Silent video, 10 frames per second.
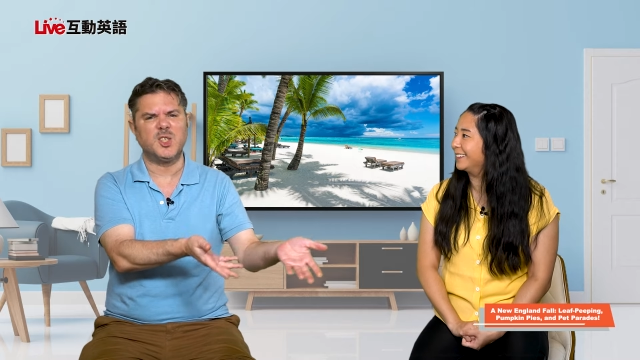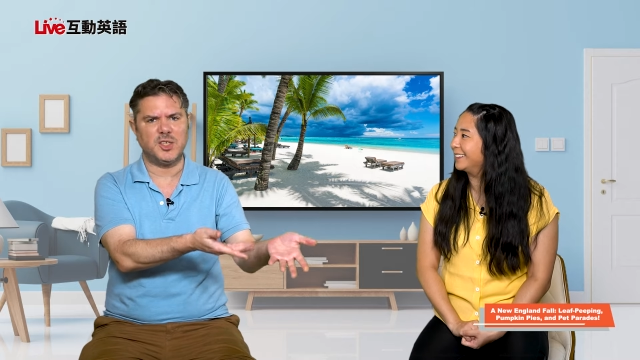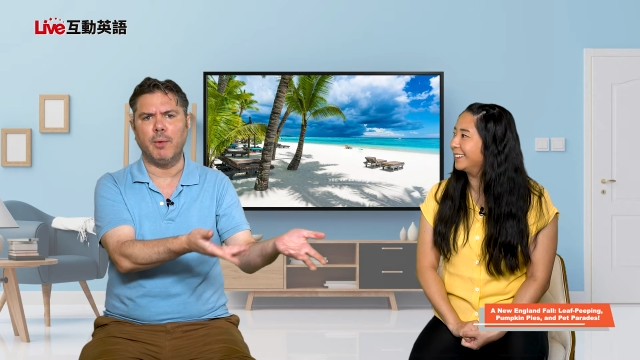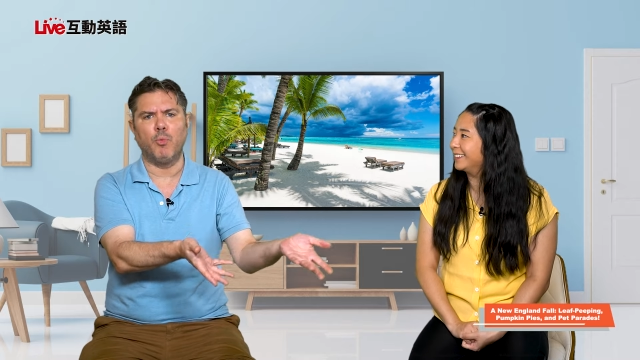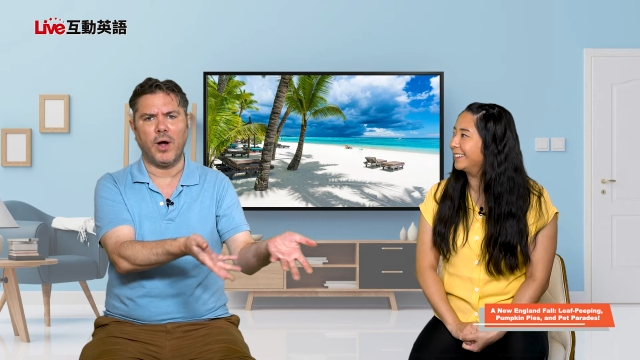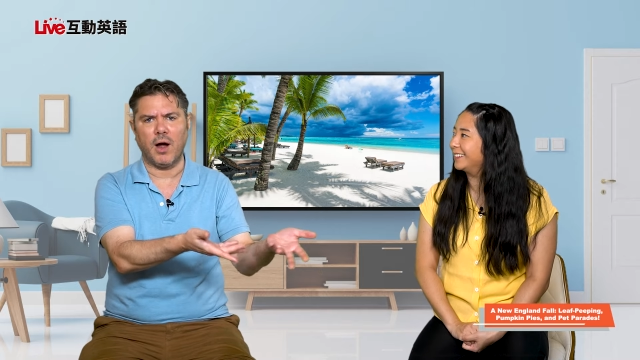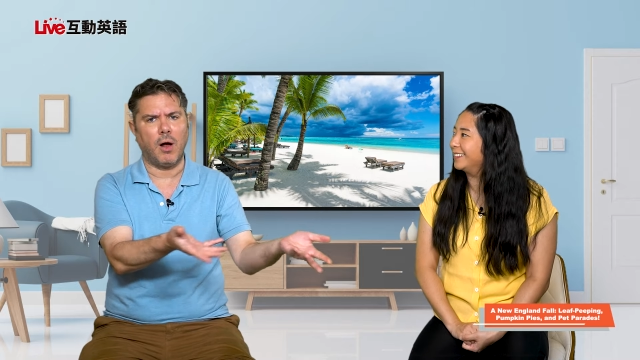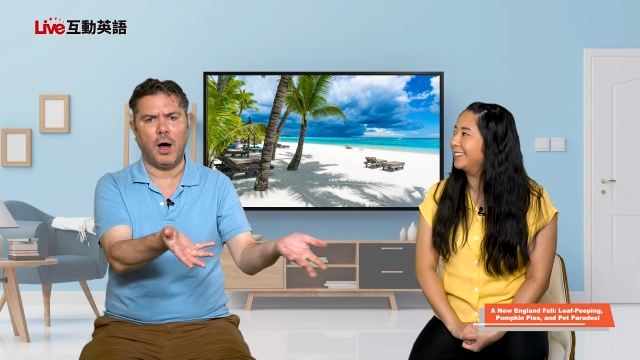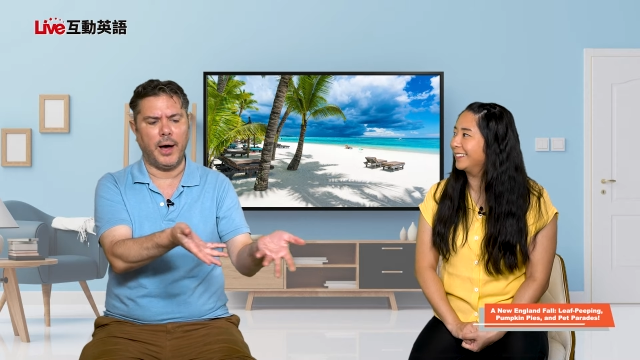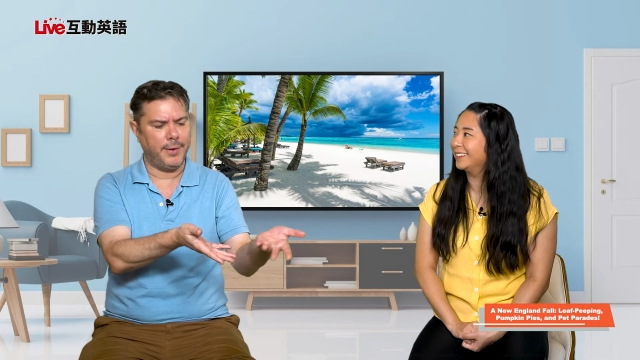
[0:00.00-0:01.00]

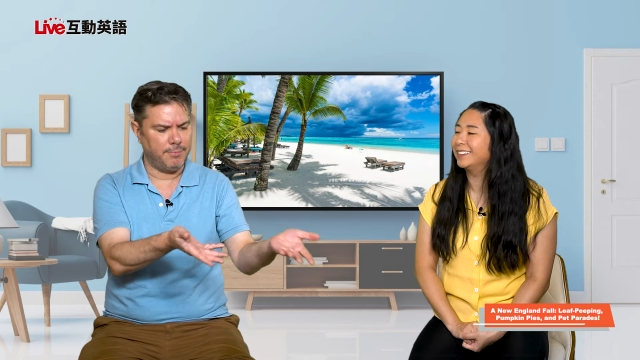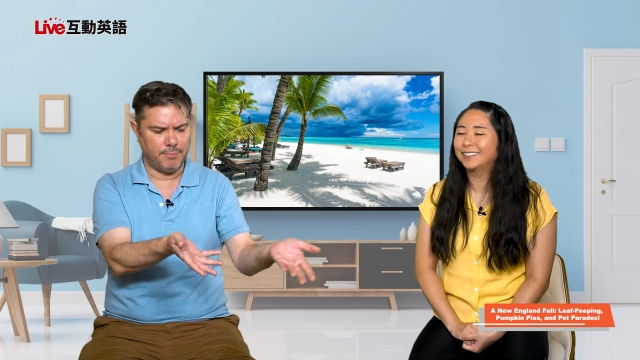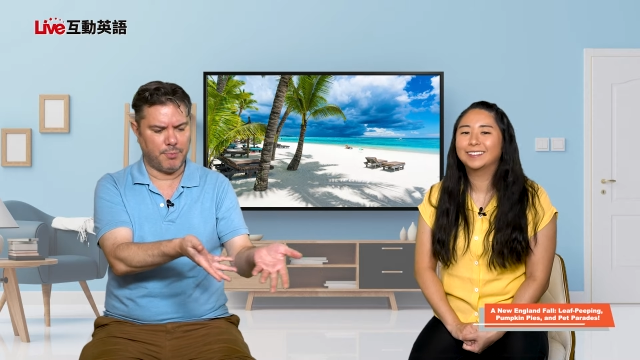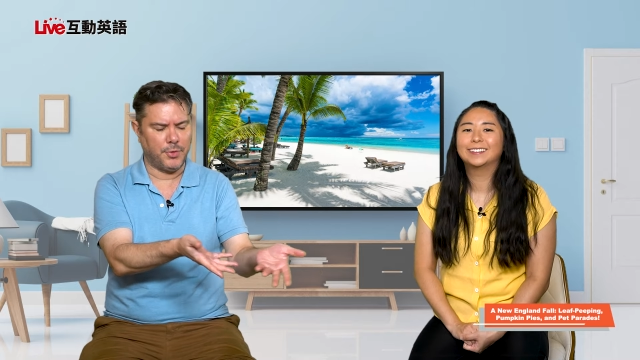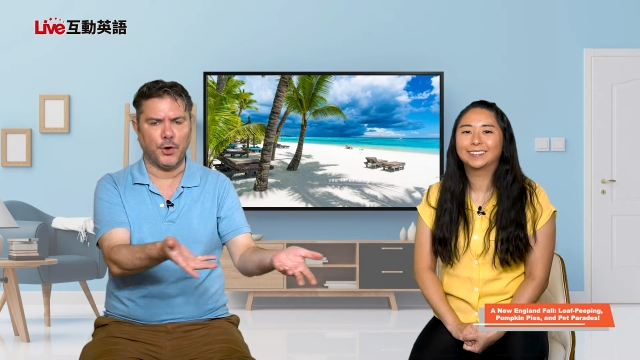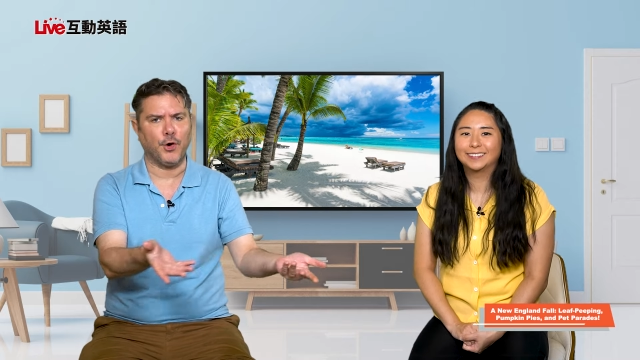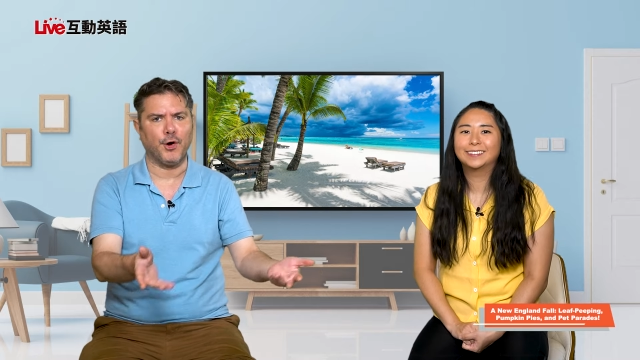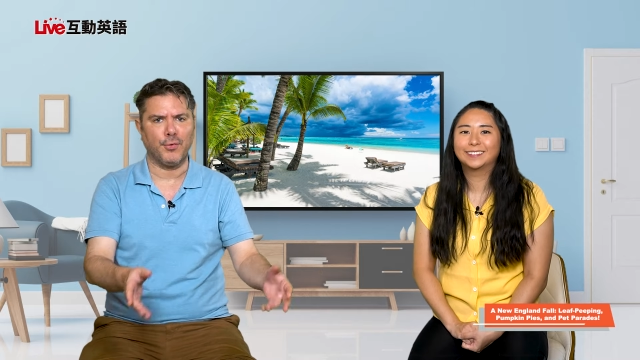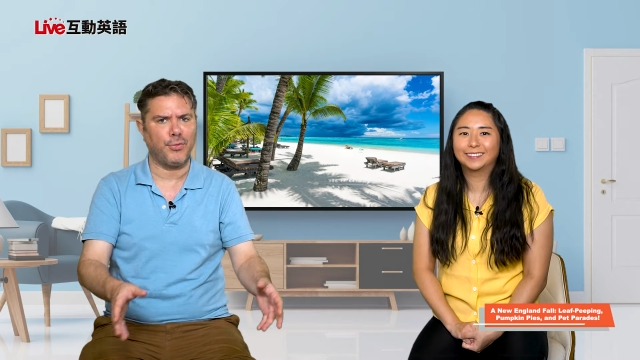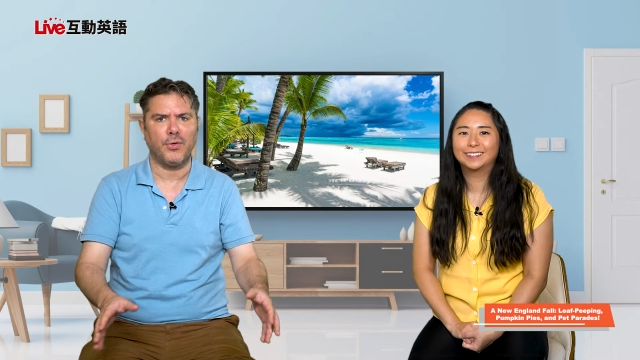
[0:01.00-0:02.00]
Speaker 1: somewhere on the
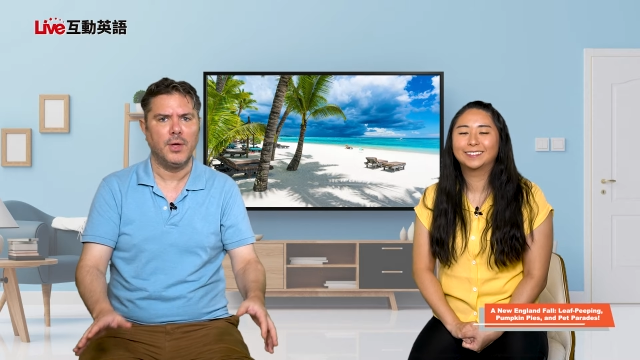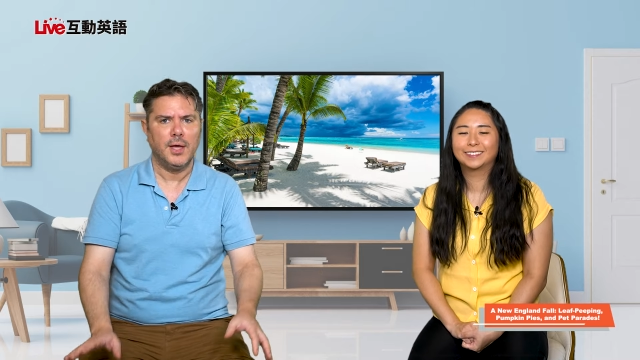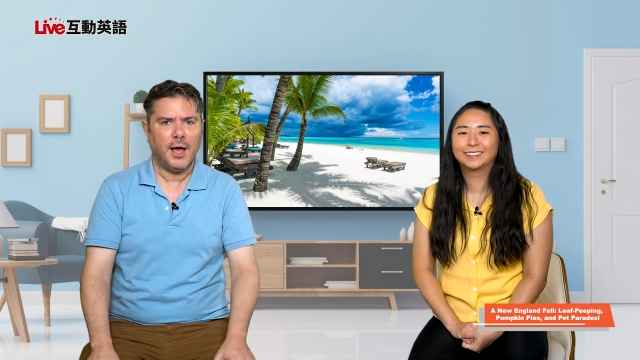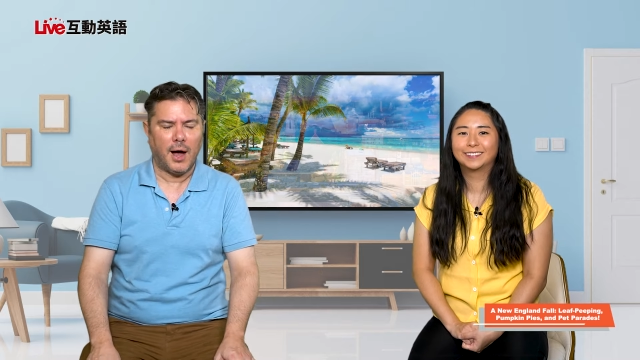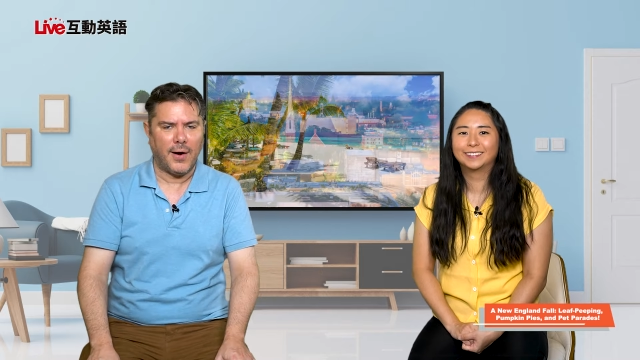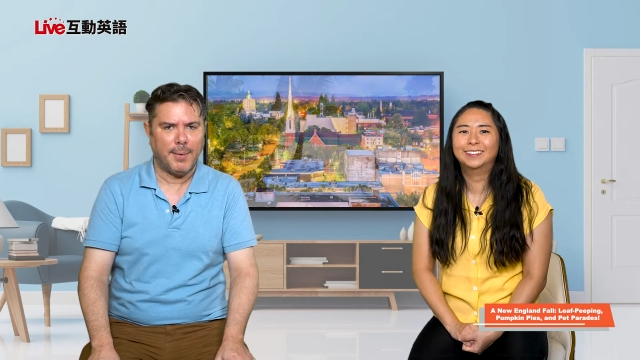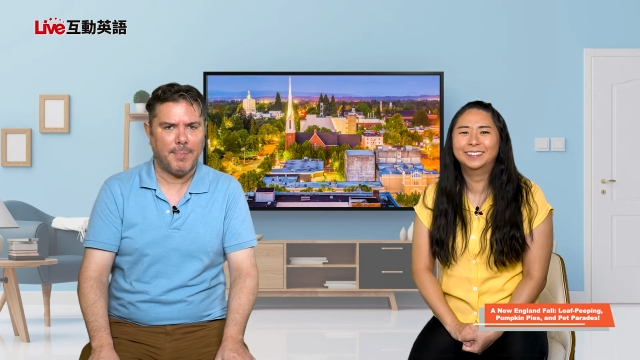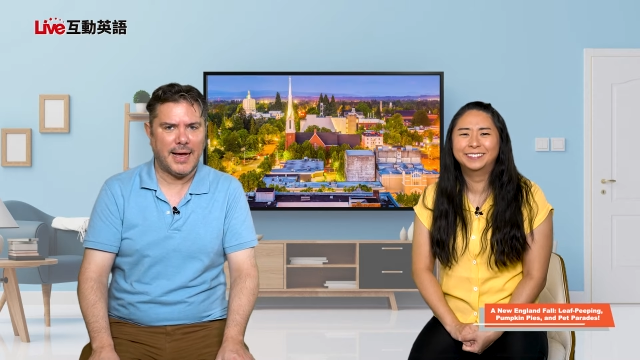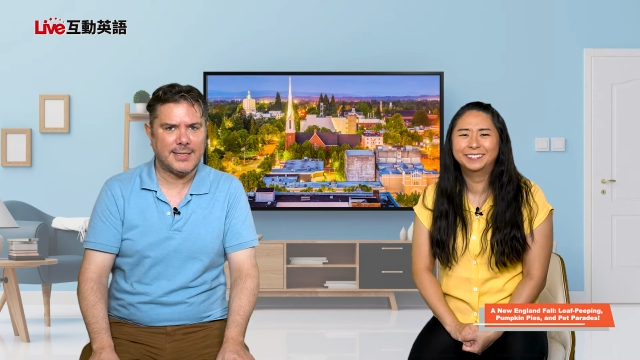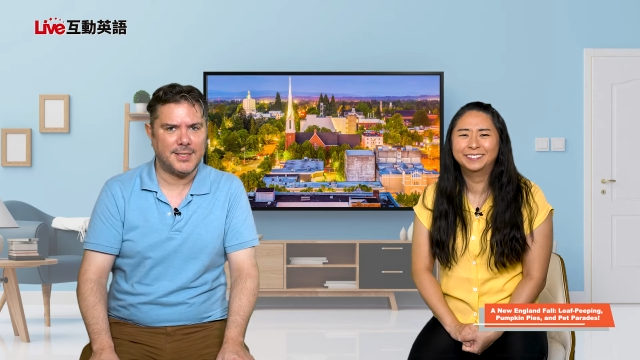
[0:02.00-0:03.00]
earth. All right,
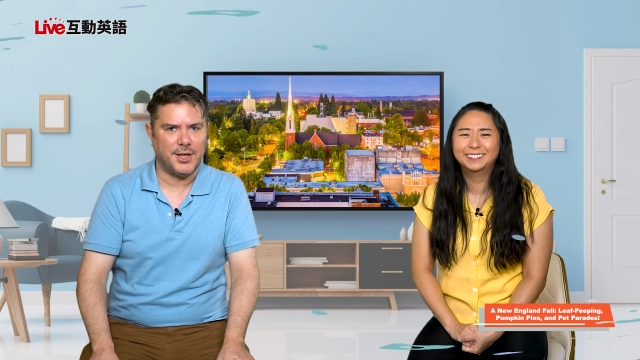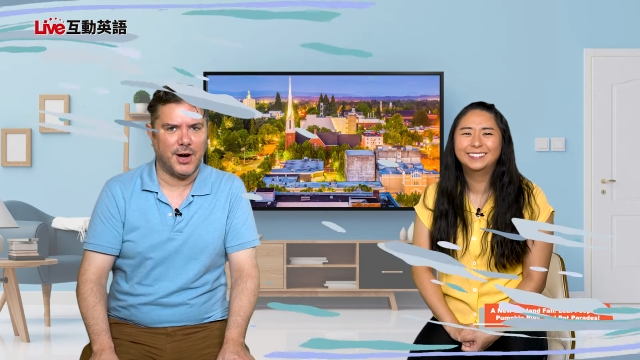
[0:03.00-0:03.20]
back to the